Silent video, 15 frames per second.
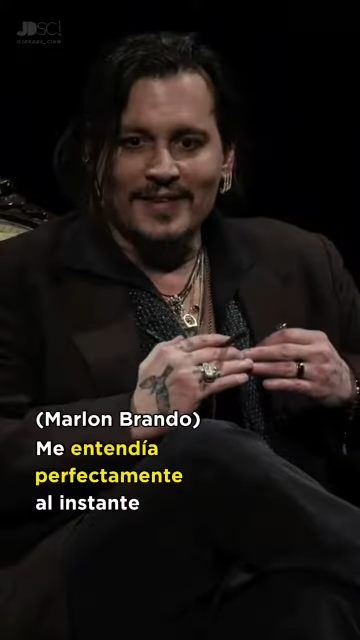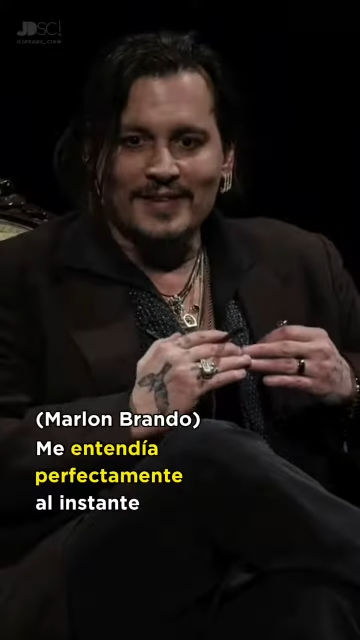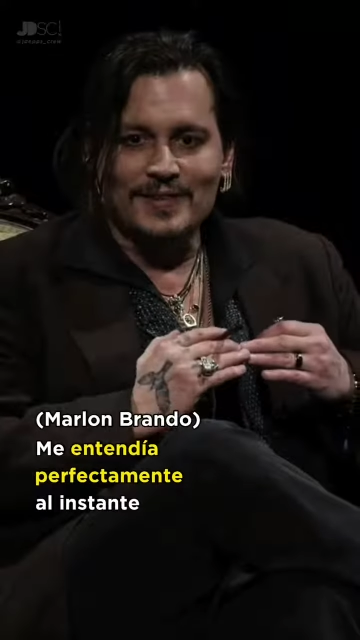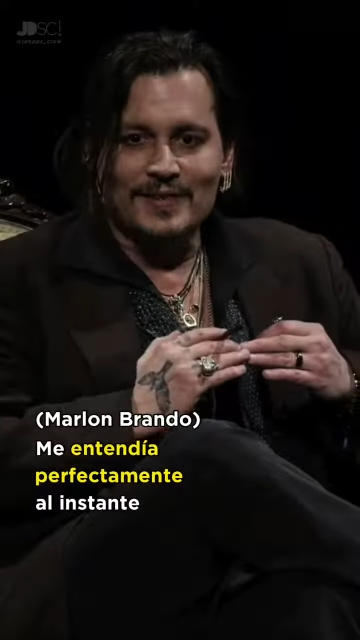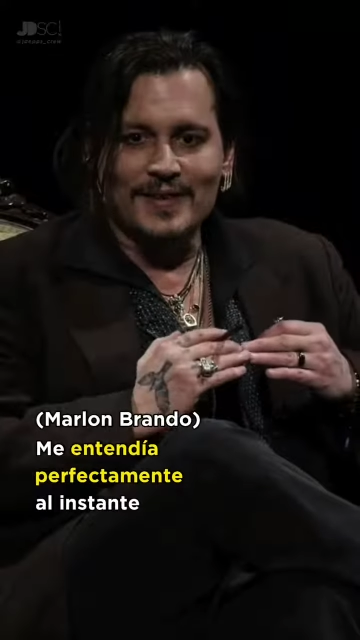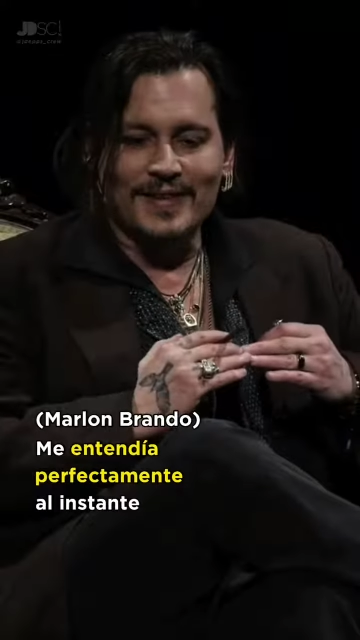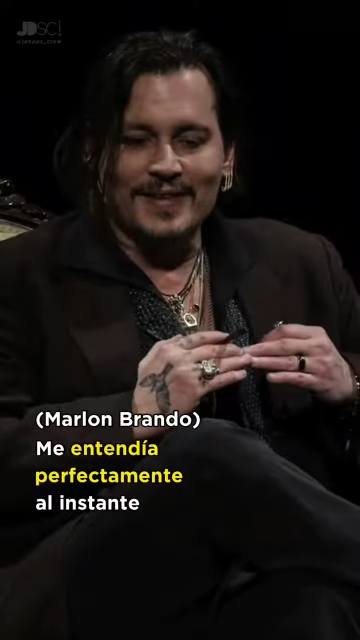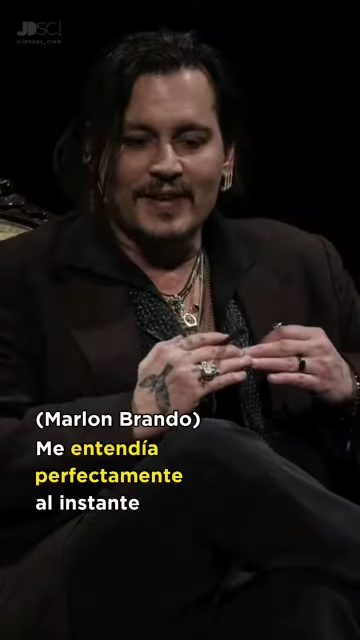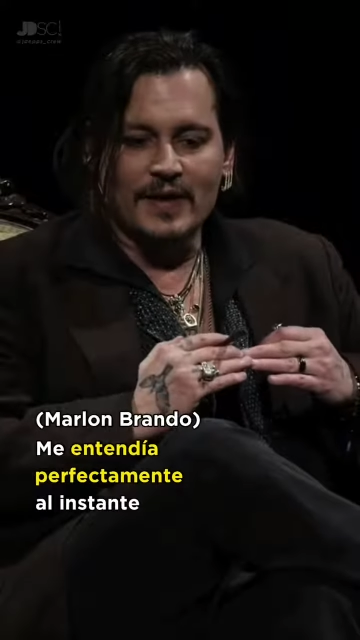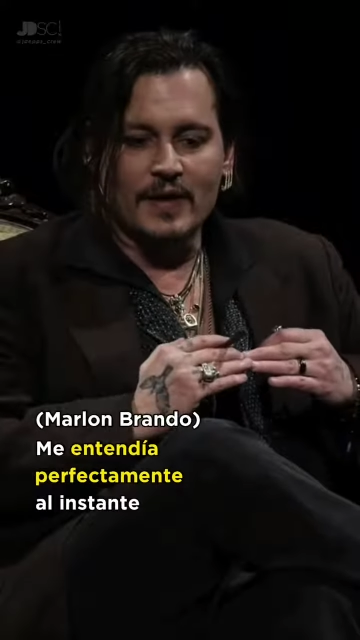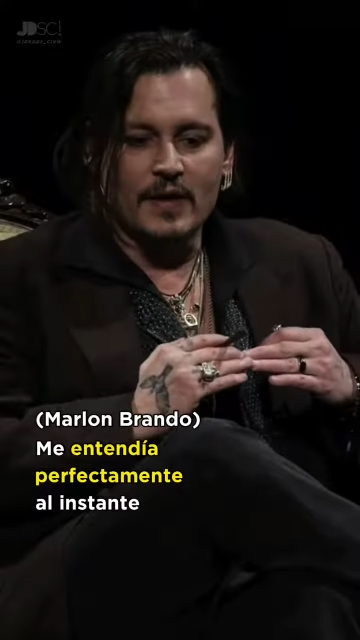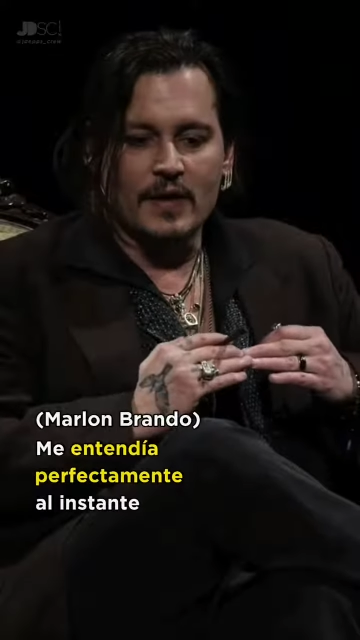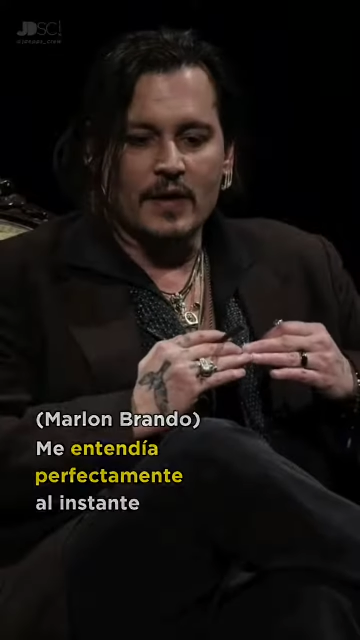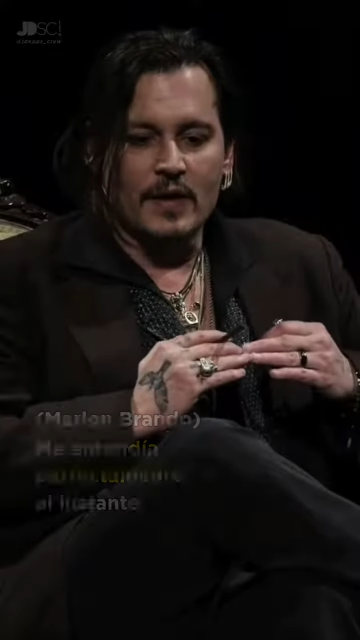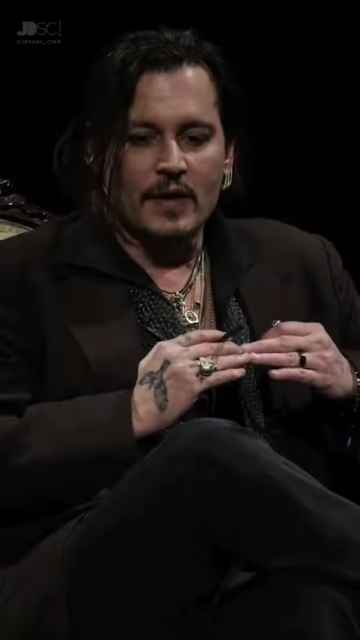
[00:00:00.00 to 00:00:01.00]
instantly,
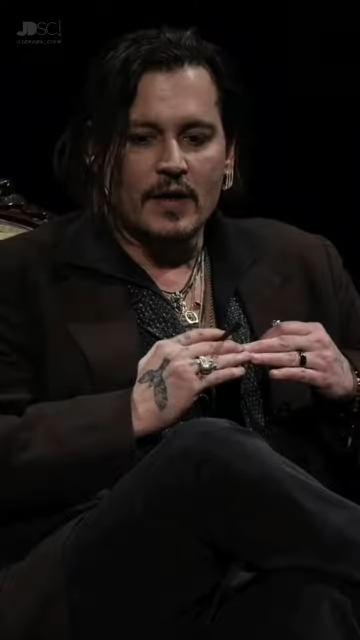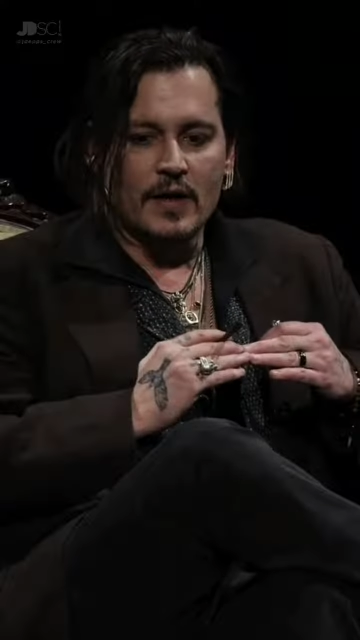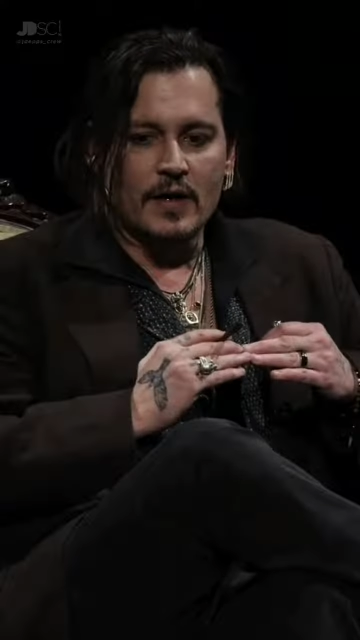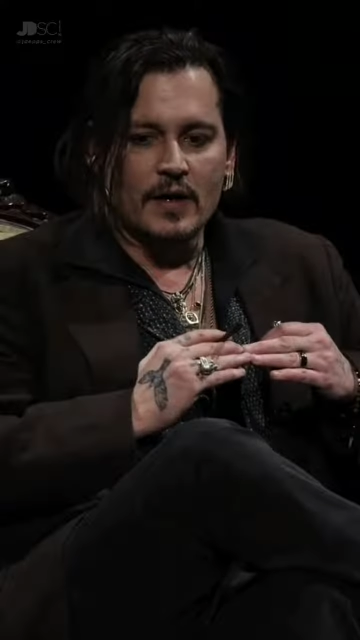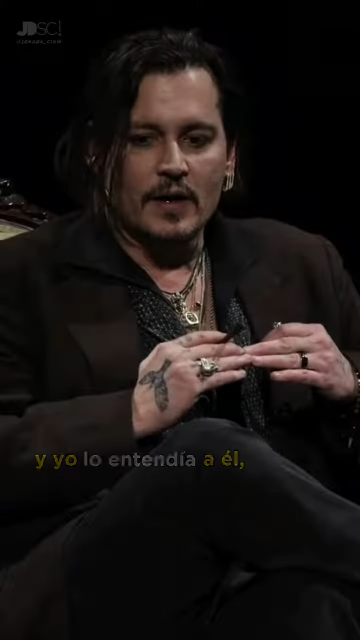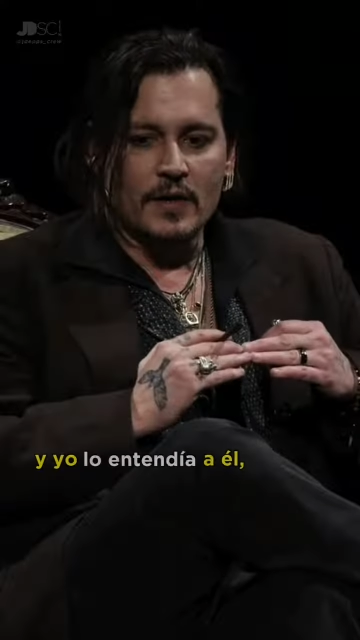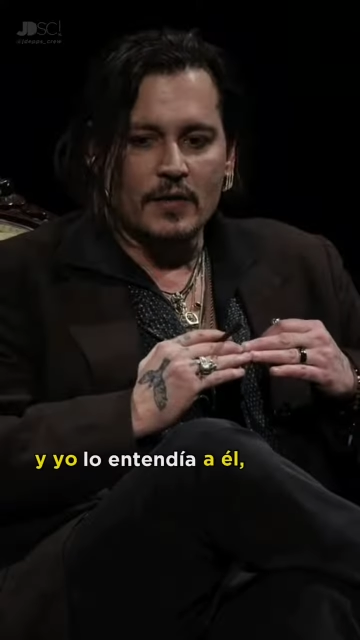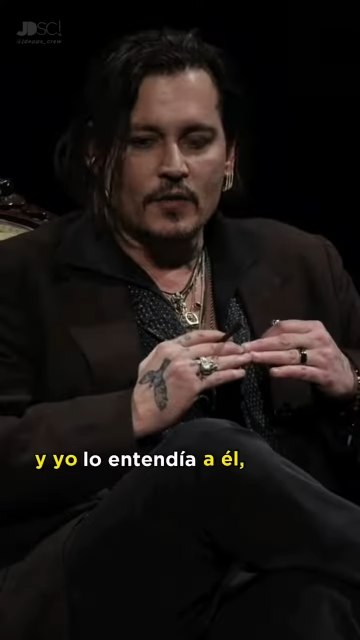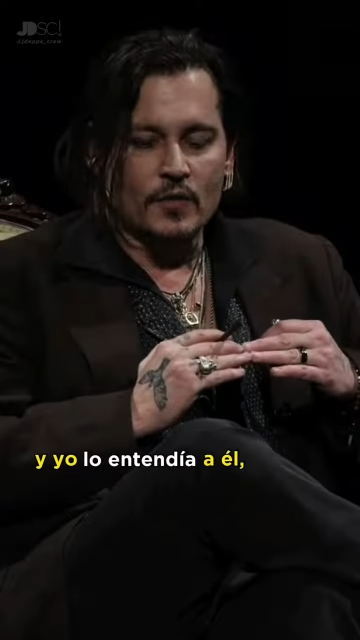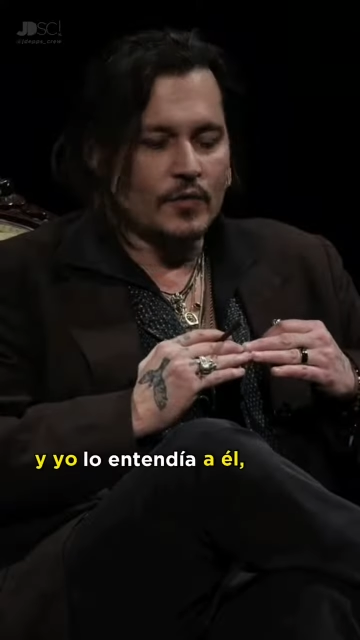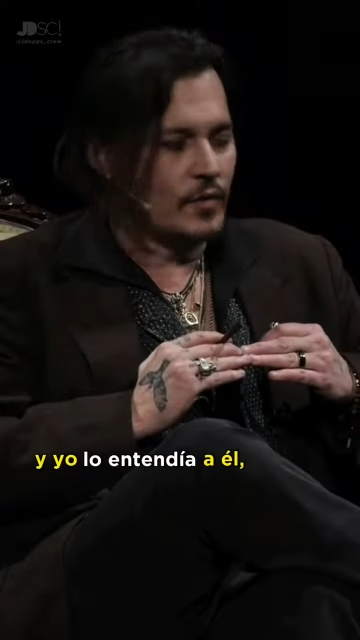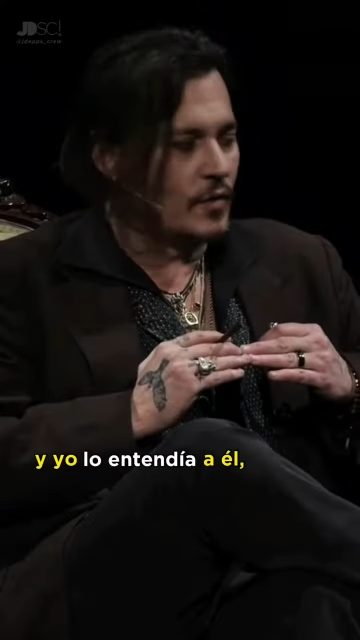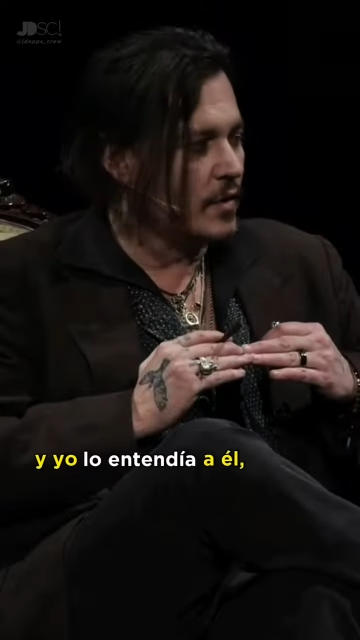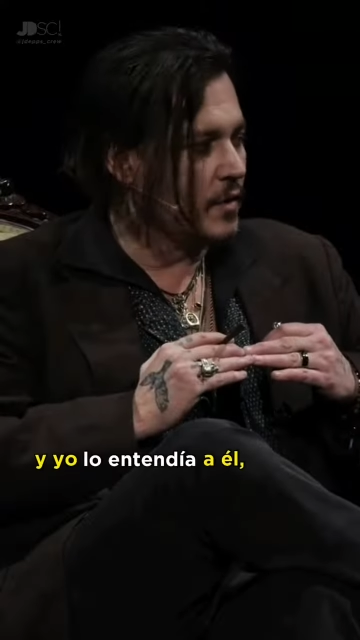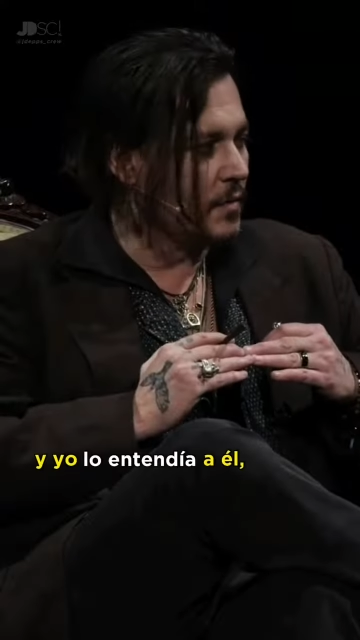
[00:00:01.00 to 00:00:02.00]
and I
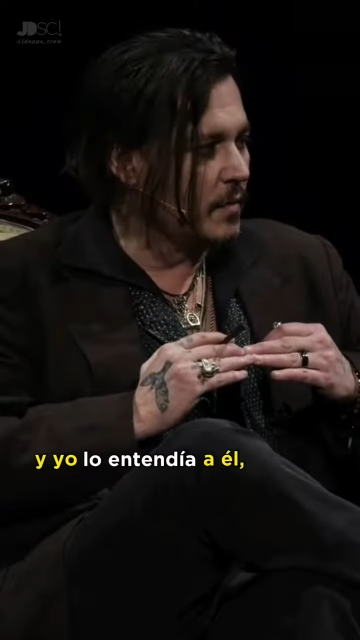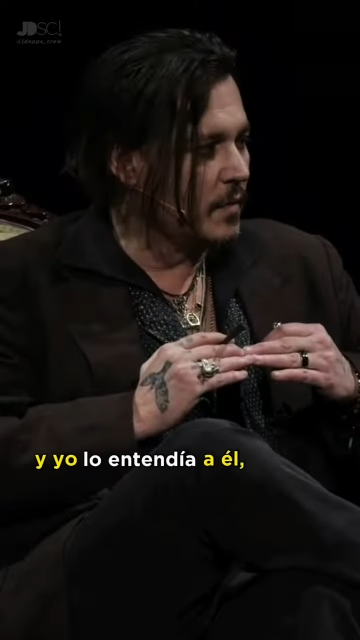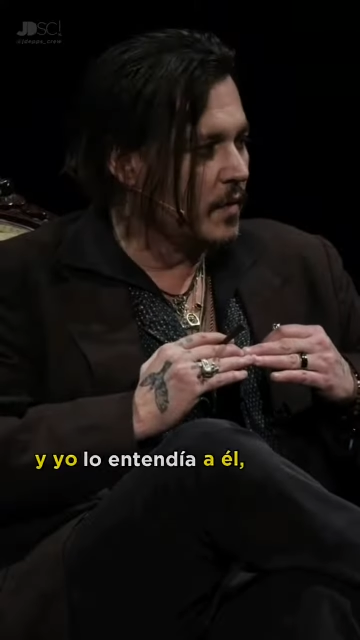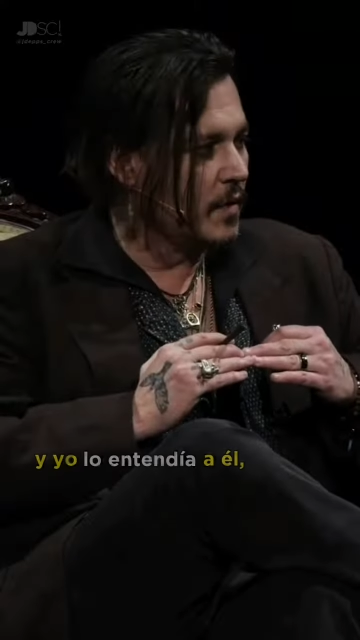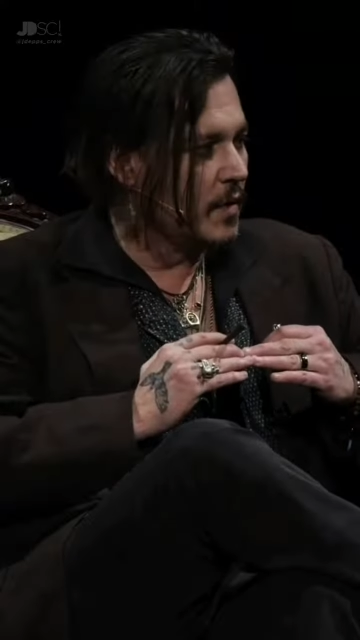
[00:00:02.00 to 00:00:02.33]
understood him.